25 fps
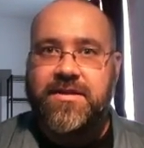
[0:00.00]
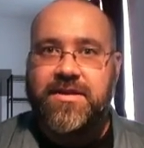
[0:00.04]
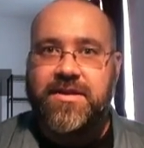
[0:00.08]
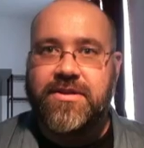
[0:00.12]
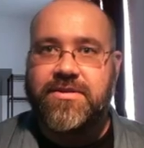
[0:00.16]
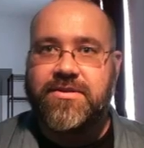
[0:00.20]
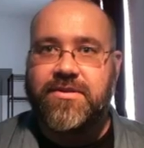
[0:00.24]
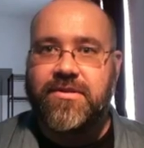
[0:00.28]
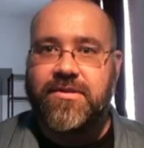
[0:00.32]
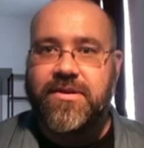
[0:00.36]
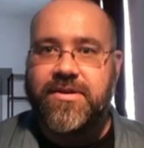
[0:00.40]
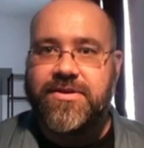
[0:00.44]
that
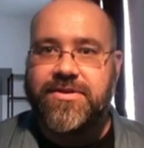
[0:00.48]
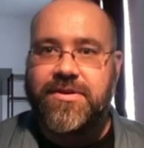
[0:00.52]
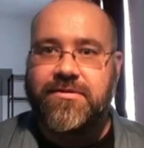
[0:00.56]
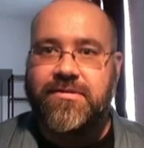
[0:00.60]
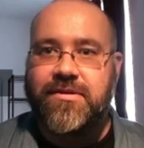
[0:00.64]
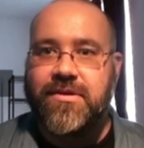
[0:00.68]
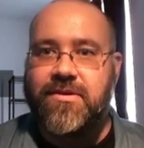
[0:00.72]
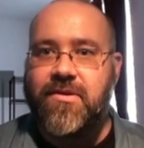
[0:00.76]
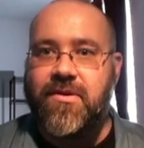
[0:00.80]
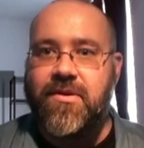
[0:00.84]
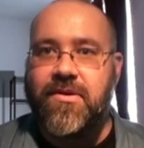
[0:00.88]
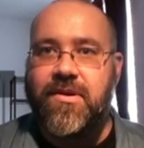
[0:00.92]
the surahs
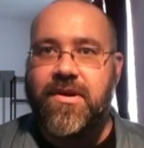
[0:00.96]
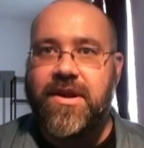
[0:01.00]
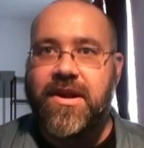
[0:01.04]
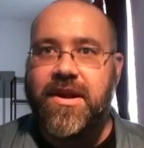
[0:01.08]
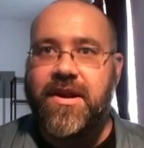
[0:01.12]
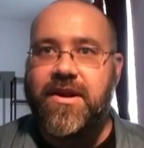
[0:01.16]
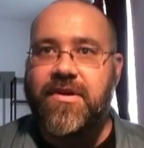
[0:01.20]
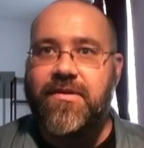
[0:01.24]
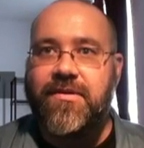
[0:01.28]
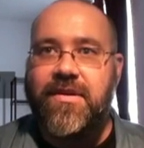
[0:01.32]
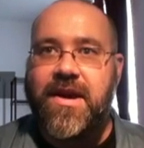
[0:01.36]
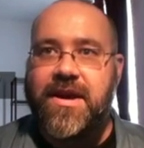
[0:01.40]
are
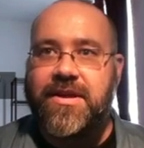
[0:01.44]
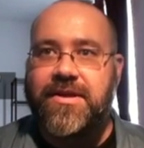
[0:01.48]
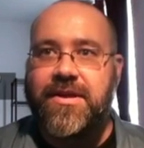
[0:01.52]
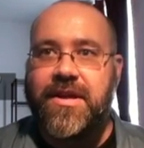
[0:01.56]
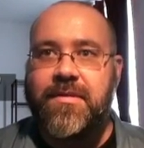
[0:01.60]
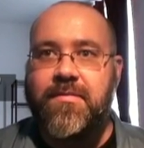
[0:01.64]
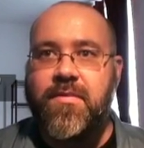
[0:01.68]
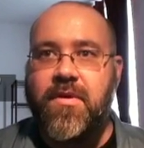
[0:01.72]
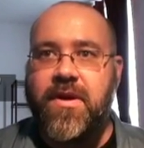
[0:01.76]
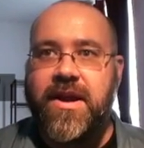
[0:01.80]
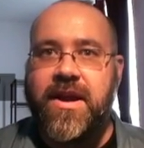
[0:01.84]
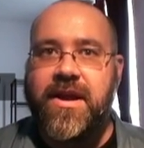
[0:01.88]
recorded
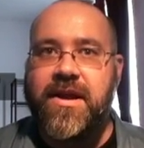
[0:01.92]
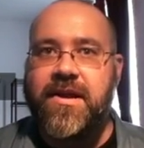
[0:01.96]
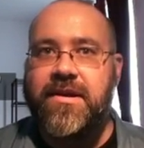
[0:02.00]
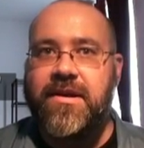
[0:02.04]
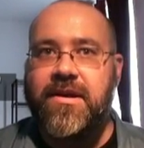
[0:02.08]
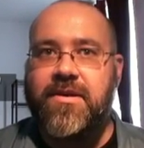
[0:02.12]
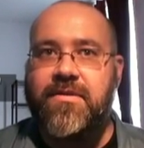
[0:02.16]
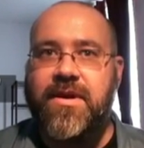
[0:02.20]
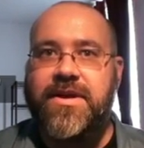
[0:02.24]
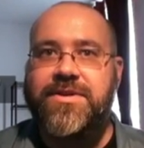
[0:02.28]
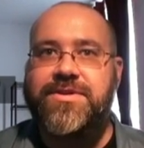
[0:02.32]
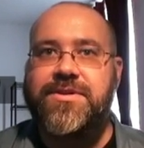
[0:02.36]
incorrectly, bringing
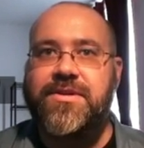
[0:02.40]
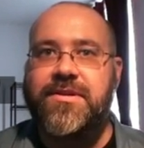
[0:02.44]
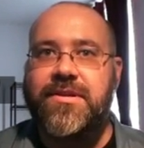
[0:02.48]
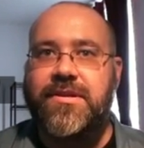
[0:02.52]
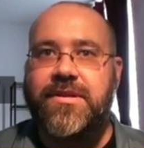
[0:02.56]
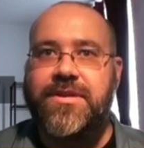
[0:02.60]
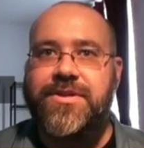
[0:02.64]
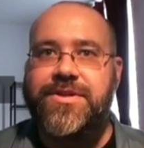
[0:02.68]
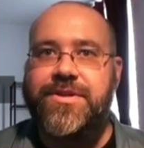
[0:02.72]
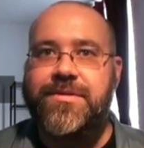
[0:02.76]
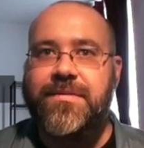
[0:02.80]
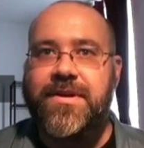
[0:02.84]
into
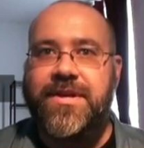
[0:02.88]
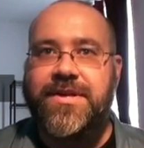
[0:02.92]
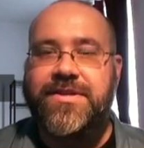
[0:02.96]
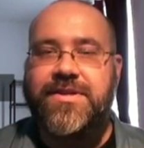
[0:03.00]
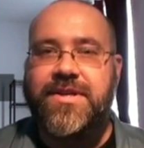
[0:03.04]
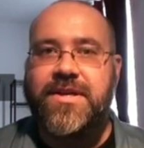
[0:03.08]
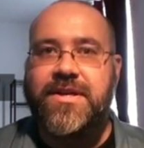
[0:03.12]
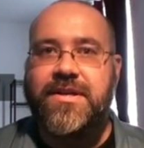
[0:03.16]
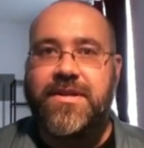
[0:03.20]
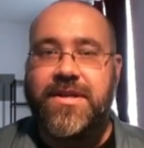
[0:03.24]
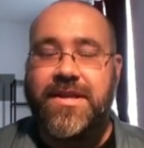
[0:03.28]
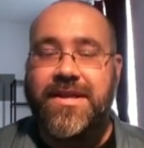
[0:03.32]
question the
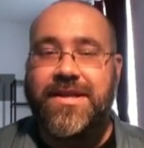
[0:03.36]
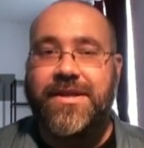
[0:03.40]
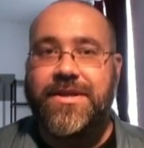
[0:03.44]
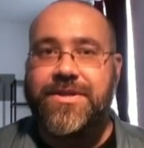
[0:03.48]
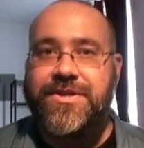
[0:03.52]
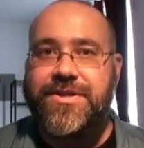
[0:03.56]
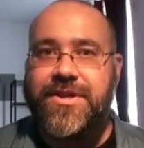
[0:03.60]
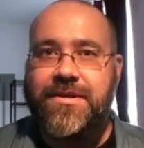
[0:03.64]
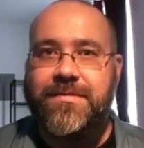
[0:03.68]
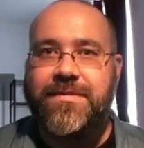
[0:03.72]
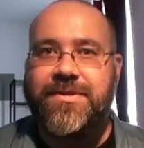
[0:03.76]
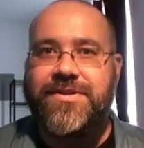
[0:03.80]
legitimacy, the
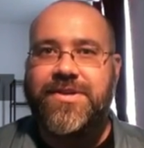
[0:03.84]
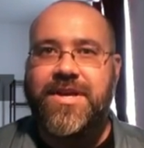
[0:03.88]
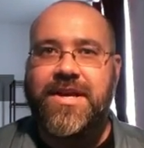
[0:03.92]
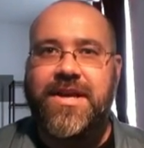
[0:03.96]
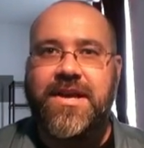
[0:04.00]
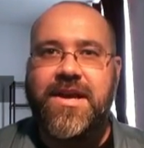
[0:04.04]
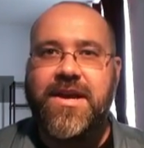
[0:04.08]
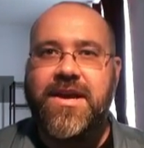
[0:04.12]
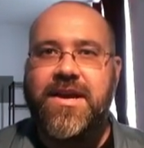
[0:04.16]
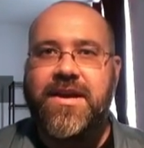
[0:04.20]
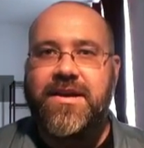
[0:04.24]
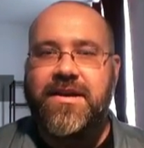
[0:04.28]

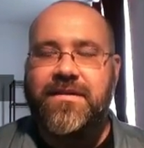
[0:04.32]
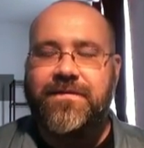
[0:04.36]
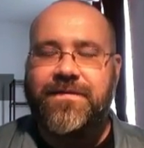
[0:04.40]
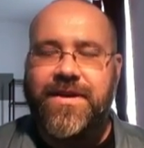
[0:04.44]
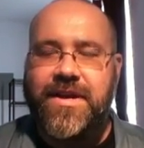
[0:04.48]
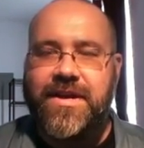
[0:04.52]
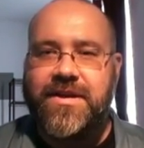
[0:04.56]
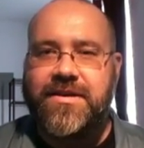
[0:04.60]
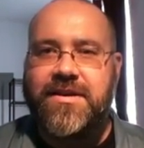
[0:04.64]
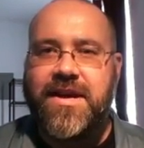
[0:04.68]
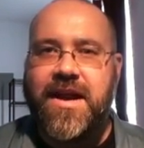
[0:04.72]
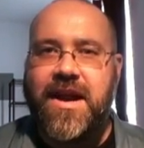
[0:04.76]
legitimacy
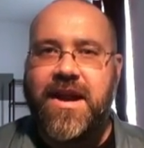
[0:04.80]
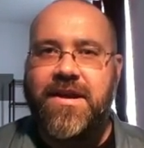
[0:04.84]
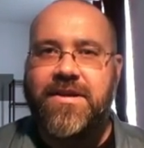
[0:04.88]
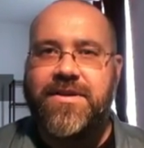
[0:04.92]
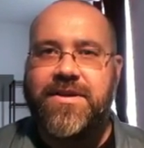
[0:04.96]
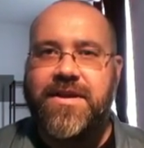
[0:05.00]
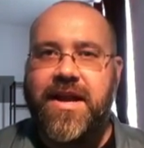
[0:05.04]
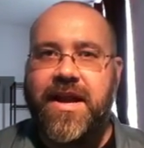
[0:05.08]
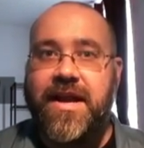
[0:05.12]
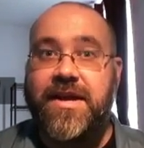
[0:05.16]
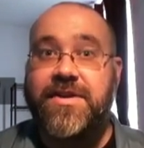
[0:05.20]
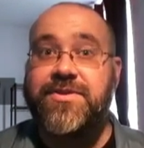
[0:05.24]
of the
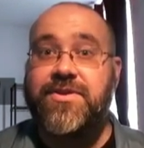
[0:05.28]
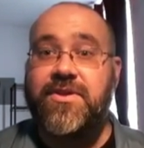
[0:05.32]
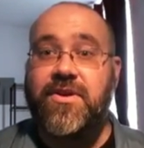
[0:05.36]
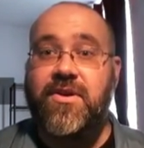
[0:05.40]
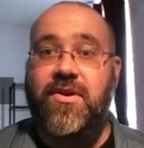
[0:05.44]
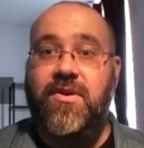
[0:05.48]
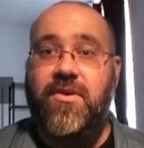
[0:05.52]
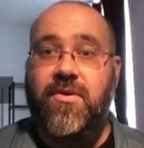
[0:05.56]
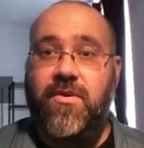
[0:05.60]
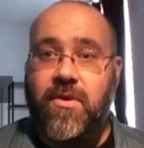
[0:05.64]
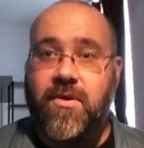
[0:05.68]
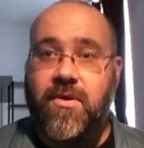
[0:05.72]
entire text.